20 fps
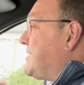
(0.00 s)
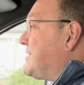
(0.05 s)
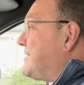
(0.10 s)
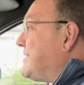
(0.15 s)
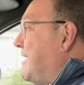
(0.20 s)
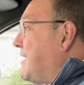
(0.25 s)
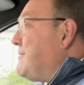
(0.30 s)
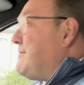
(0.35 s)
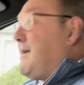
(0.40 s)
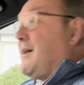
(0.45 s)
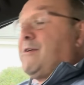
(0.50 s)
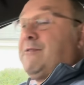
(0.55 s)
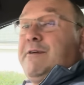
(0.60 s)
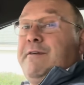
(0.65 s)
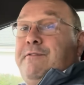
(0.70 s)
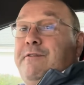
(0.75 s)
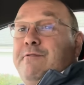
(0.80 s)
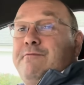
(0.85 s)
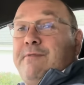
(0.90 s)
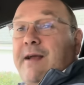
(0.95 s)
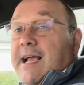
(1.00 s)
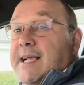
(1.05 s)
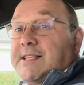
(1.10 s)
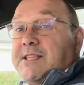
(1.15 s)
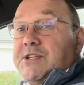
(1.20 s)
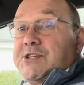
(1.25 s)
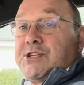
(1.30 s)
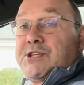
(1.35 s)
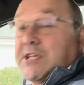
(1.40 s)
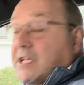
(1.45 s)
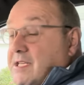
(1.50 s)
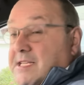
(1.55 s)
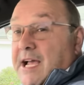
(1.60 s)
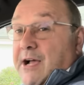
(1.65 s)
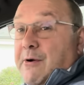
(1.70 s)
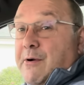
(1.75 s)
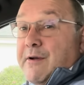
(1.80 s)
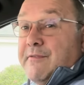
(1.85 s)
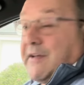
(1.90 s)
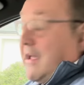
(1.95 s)
No matter if you rag the shit
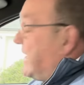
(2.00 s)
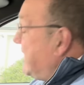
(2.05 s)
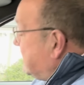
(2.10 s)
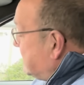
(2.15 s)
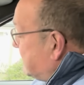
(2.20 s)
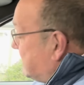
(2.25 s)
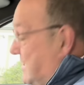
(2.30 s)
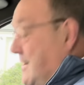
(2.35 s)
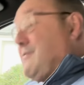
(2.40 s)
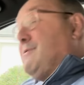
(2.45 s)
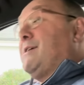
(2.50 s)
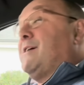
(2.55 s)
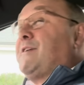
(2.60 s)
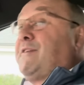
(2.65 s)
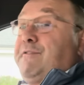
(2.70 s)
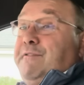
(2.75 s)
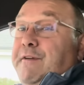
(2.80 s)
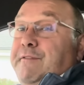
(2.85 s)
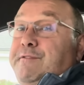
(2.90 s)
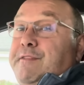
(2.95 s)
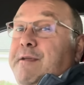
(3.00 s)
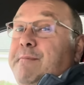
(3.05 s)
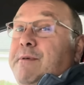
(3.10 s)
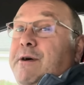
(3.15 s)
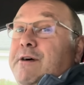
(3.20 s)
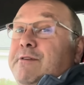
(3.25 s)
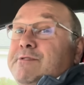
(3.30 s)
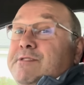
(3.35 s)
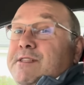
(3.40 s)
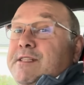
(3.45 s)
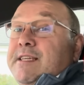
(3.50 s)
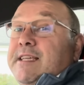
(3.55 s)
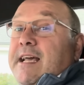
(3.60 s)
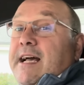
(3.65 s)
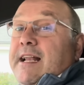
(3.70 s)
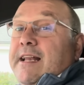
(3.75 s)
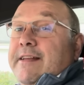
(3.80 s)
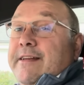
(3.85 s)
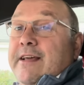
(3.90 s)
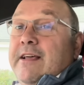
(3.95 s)
out of it, it still does 50 miles to the
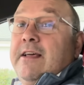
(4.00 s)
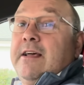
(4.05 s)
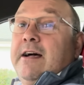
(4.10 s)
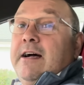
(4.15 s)
gallon.